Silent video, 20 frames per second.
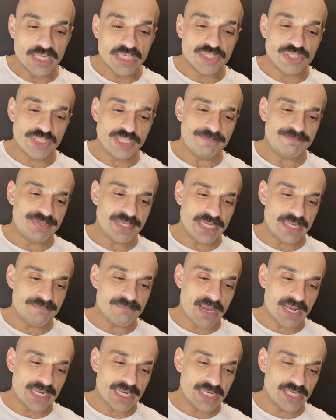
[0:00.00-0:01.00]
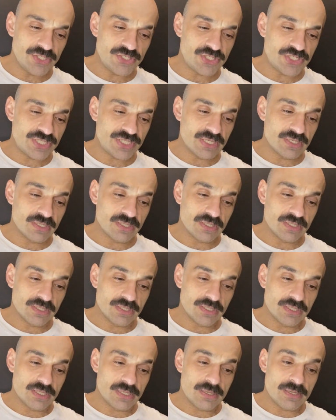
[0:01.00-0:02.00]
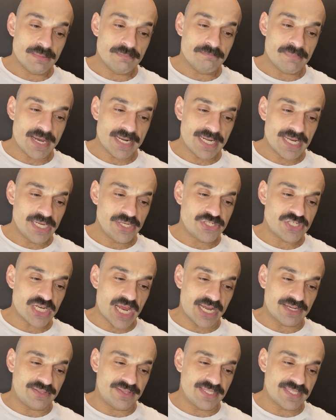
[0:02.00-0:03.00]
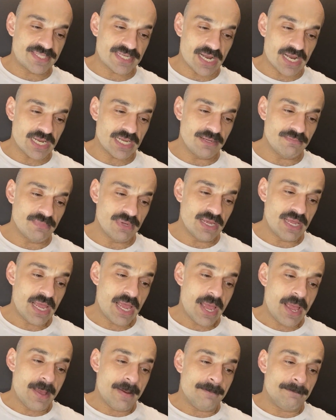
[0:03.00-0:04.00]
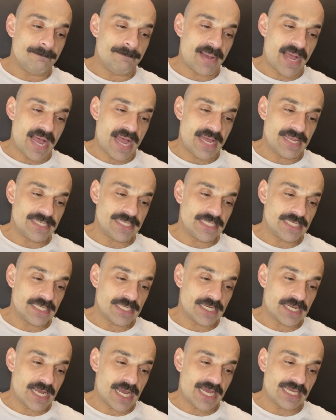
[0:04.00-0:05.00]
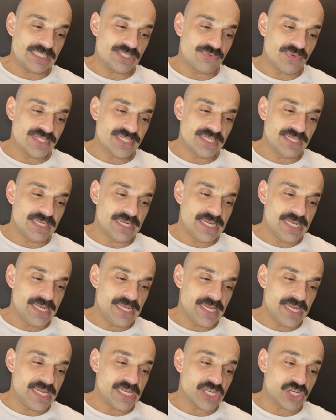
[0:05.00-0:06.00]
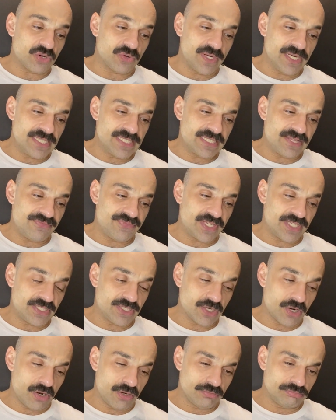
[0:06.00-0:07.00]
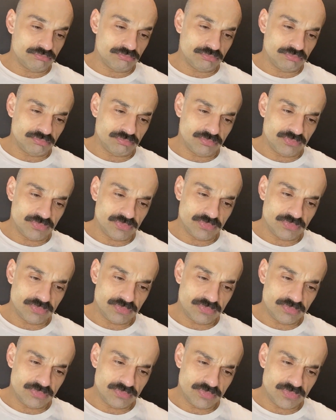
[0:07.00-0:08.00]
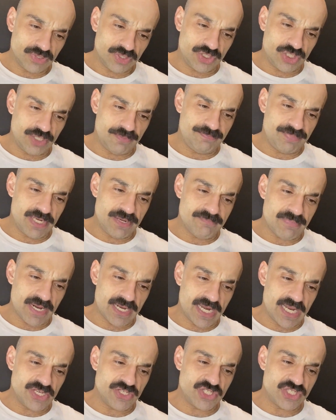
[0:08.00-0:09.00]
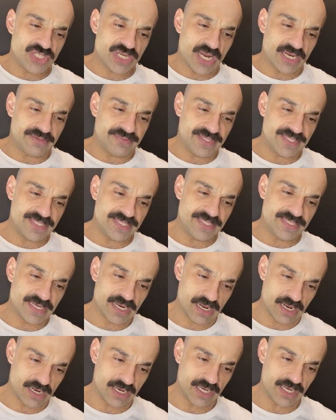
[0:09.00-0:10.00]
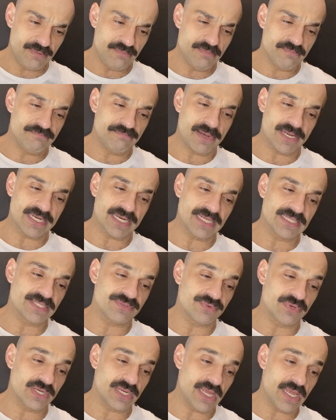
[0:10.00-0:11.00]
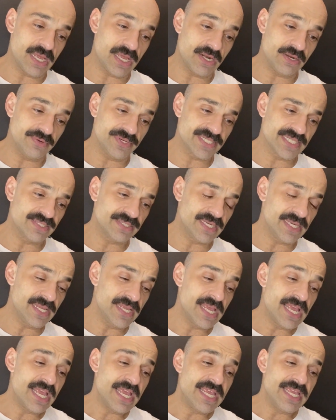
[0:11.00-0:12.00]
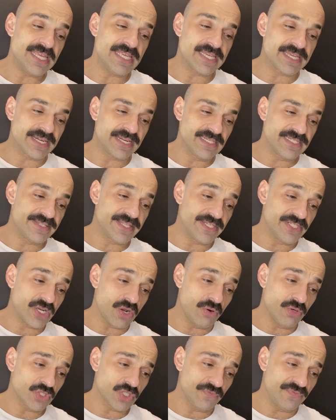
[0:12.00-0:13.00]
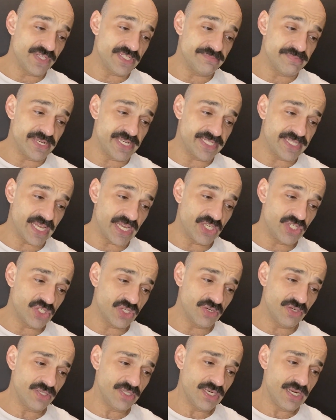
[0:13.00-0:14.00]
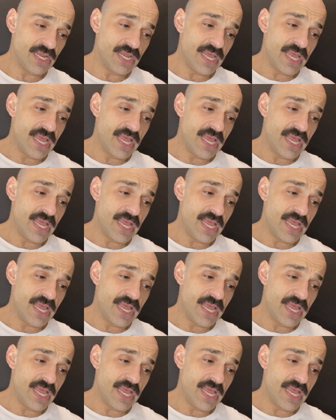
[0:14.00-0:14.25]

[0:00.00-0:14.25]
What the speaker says: GP manage at this time, but has recently increased the dose. GP manage at this time, but has recently increased the dose of his medication